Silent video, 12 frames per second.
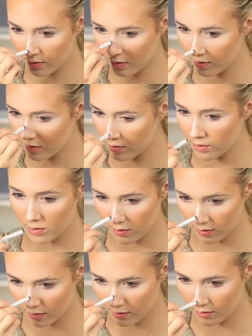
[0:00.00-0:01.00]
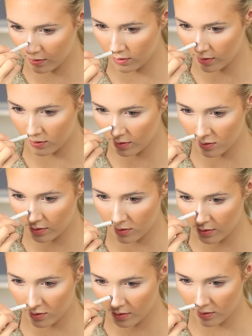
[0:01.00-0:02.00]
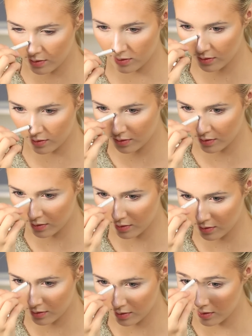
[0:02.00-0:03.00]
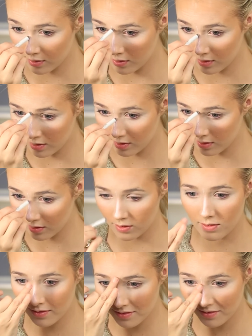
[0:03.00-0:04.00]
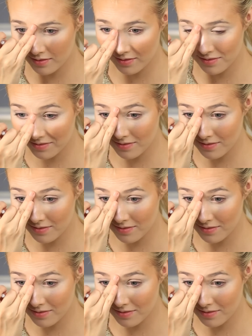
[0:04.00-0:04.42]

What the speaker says: Nobody speaks.